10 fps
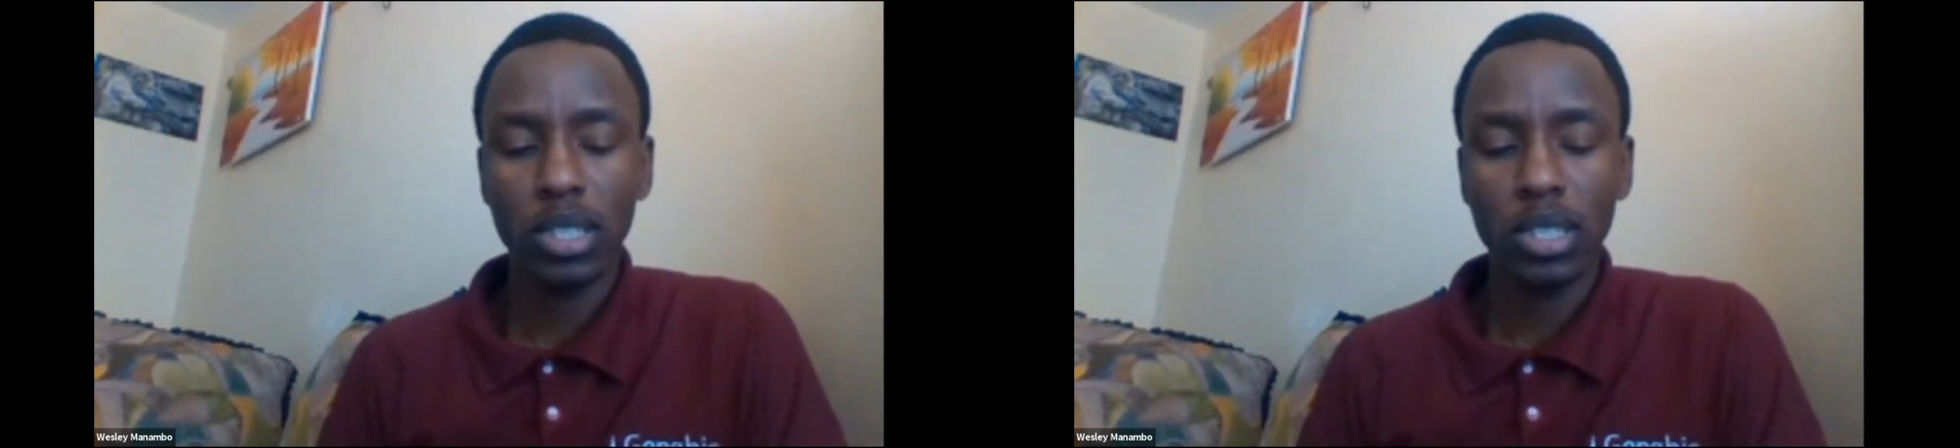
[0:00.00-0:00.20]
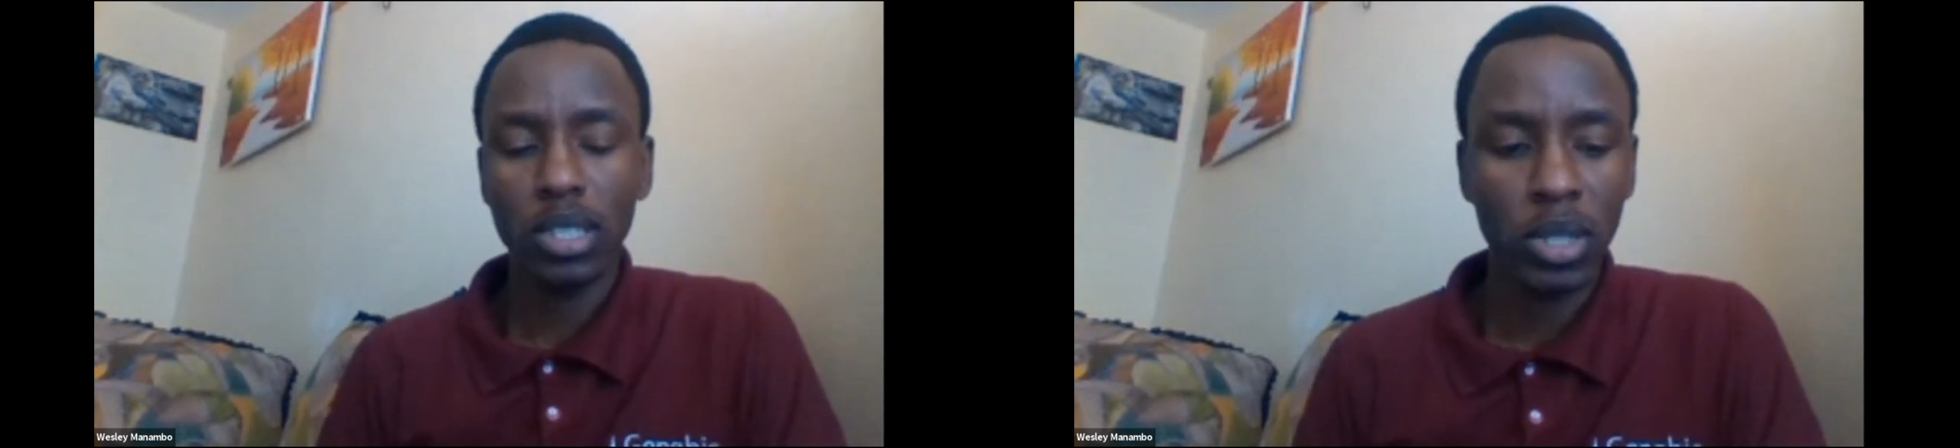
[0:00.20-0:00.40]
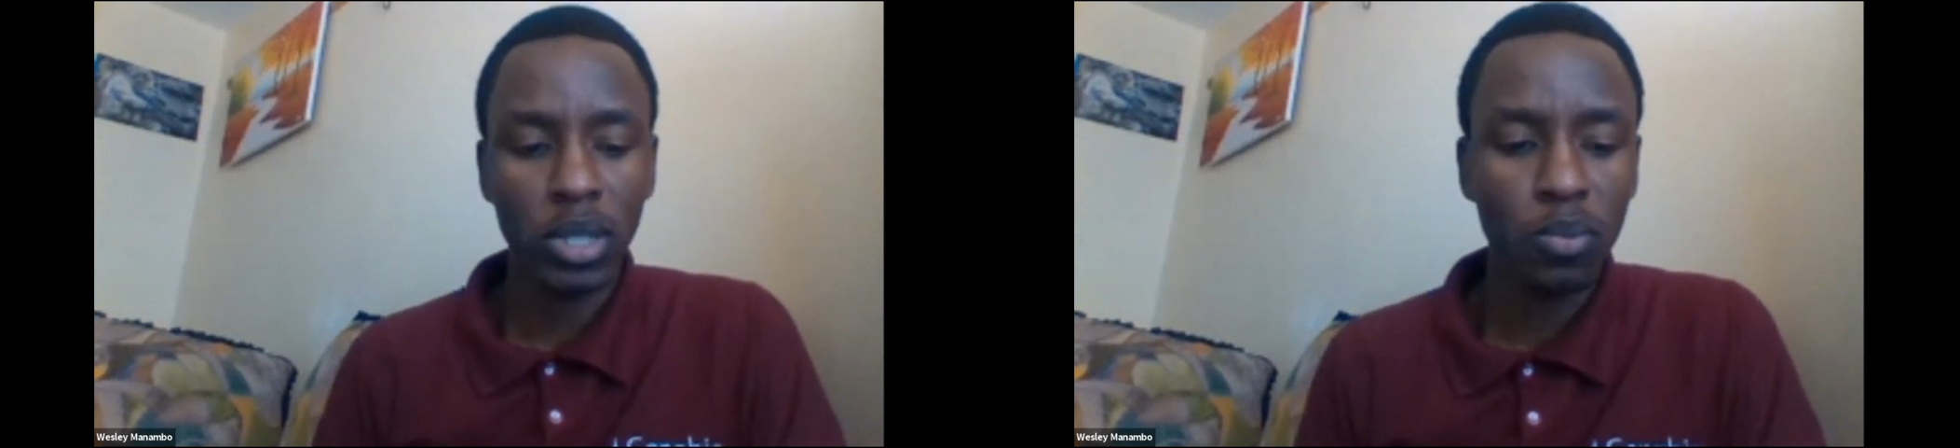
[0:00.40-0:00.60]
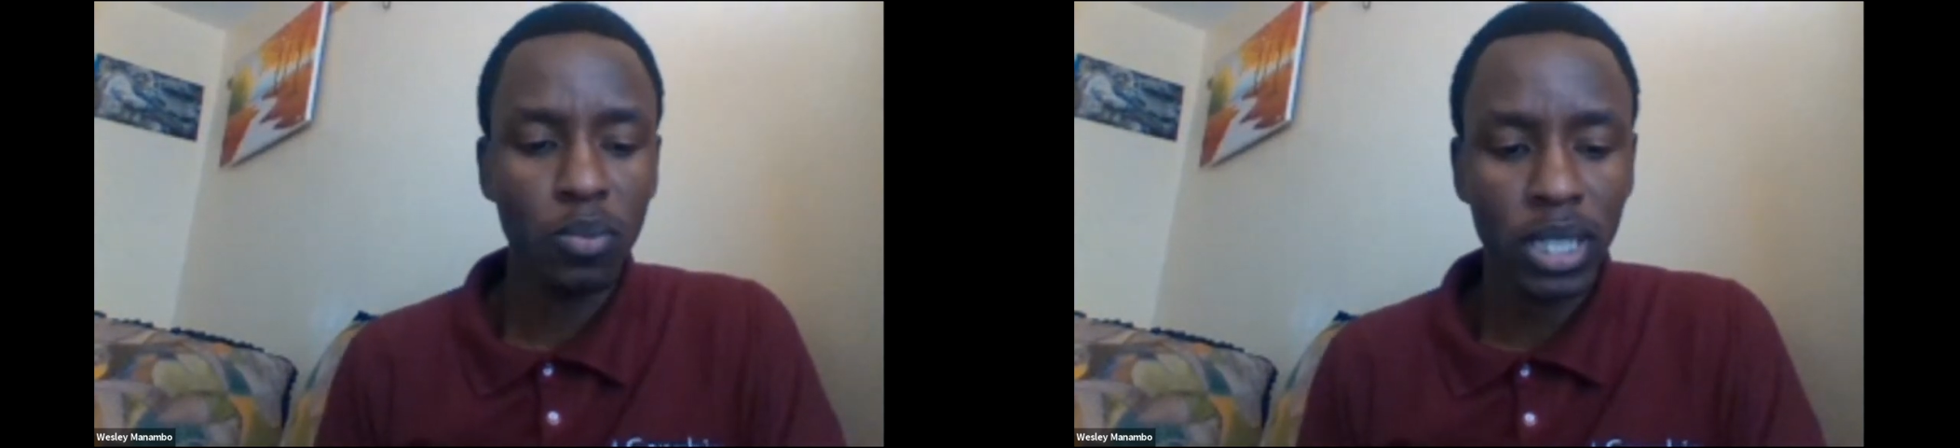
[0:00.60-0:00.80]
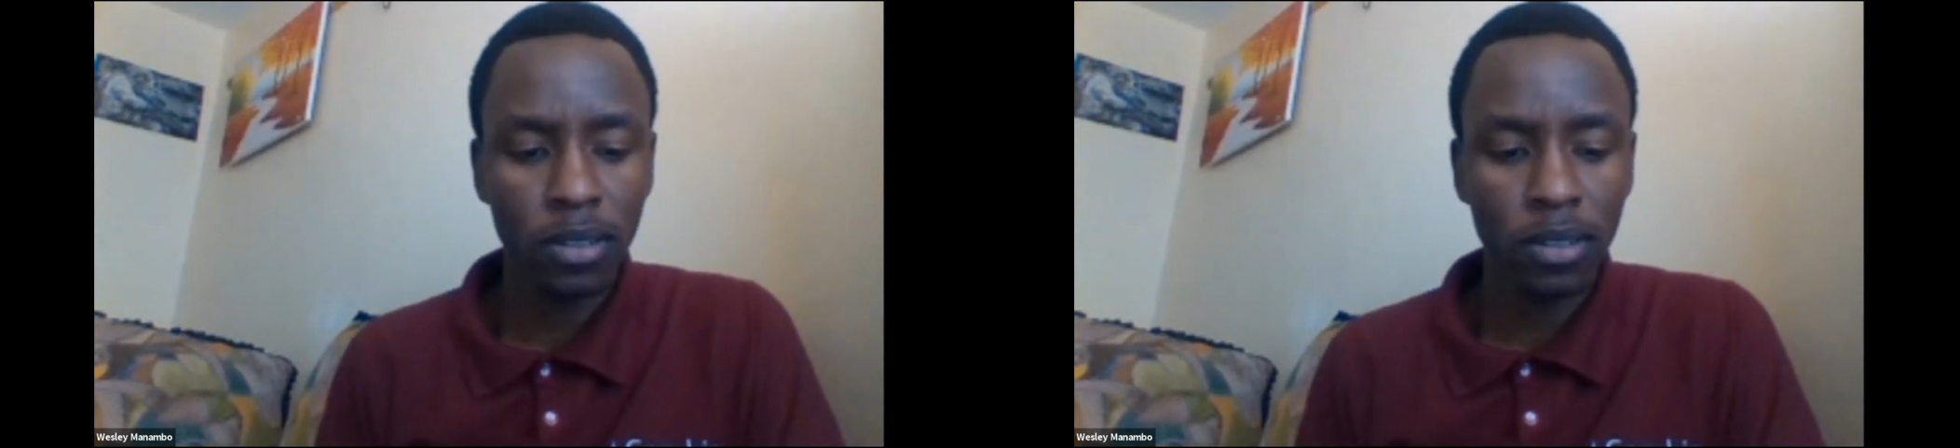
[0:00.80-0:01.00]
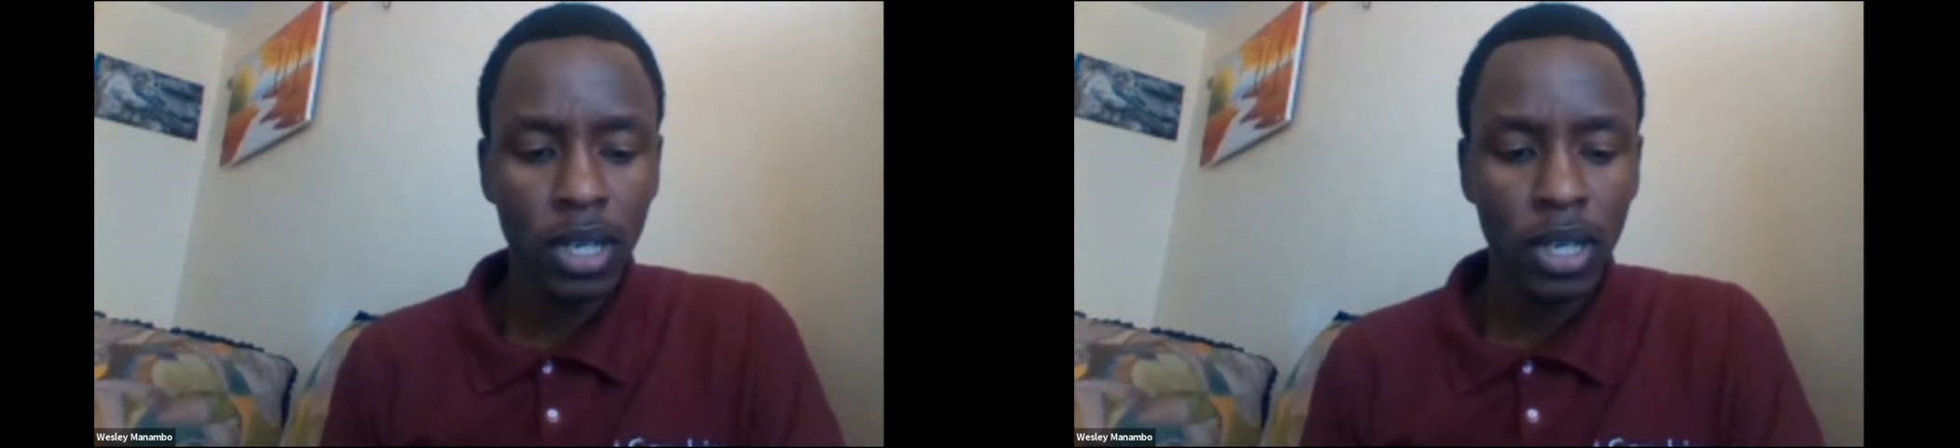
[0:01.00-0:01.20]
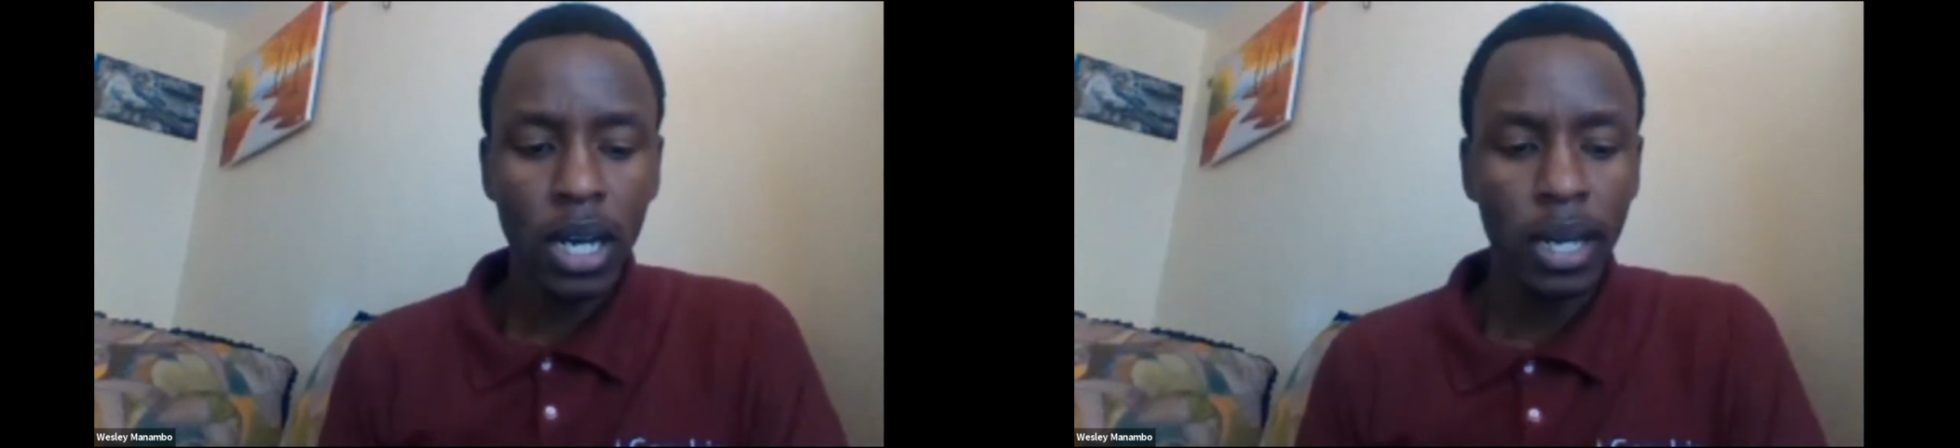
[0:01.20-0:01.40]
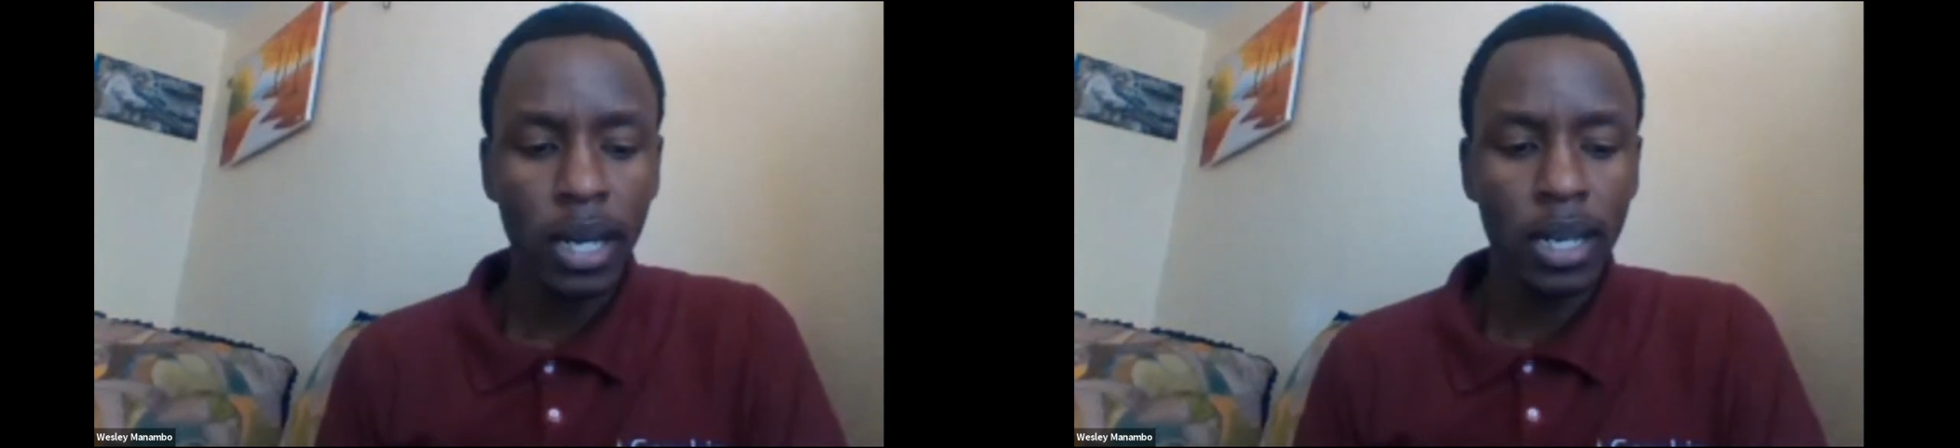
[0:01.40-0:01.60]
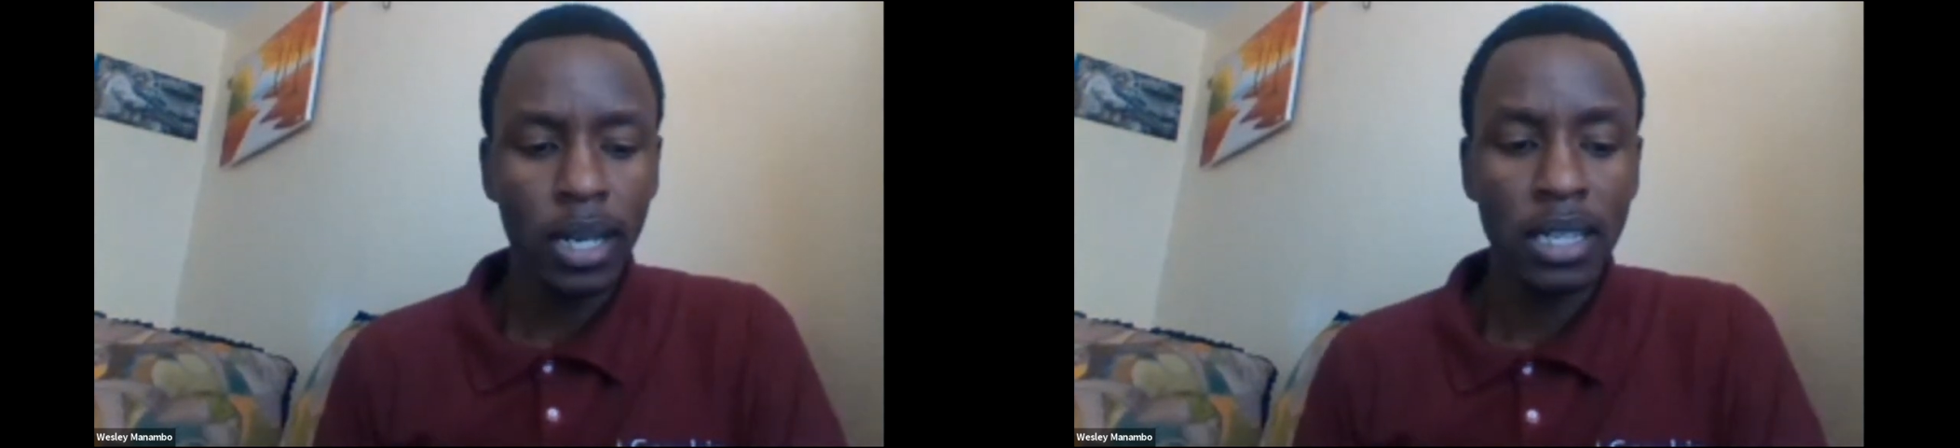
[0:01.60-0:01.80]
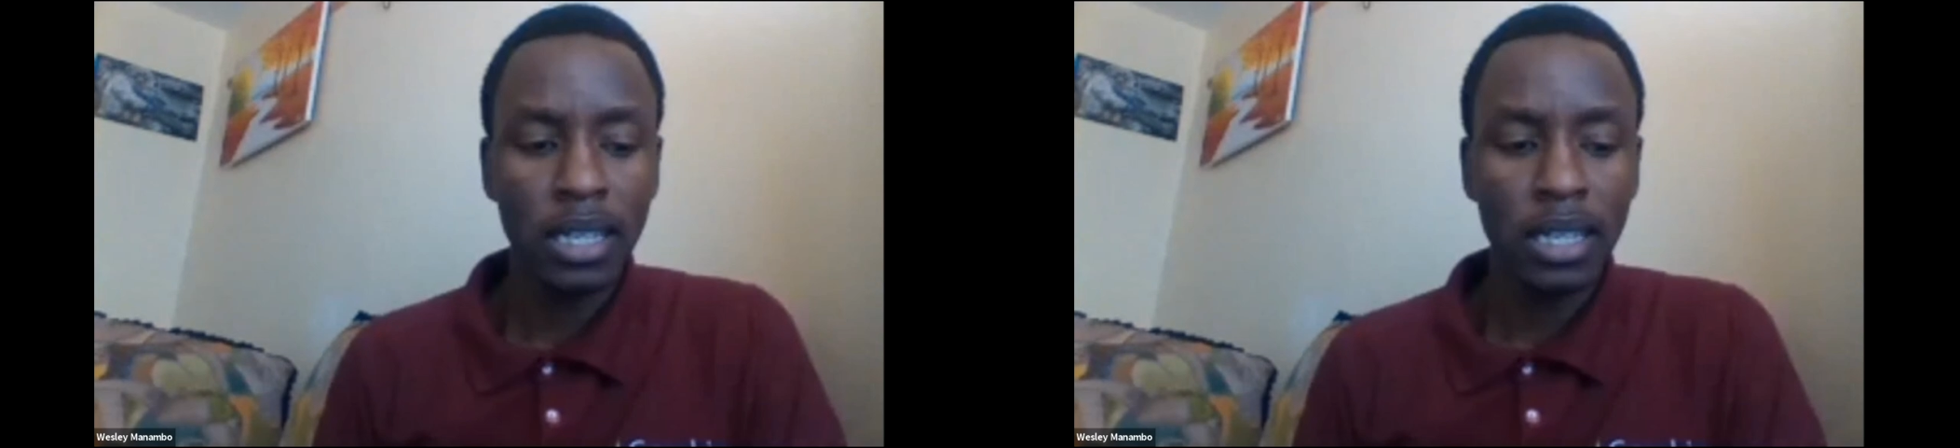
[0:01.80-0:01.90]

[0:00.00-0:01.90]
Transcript: When you put it into perspective,